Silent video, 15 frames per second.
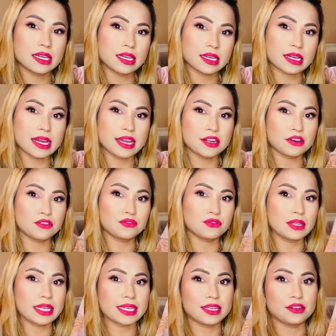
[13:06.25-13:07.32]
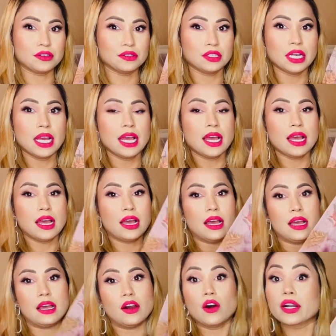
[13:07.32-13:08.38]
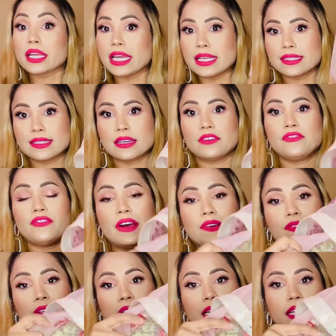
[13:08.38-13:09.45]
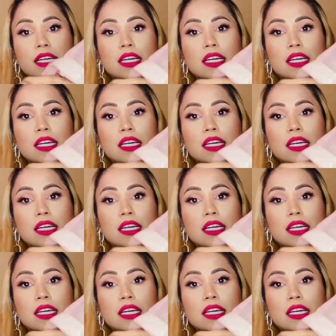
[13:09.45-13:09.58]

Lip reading: kind of, like, you know, organza fabric.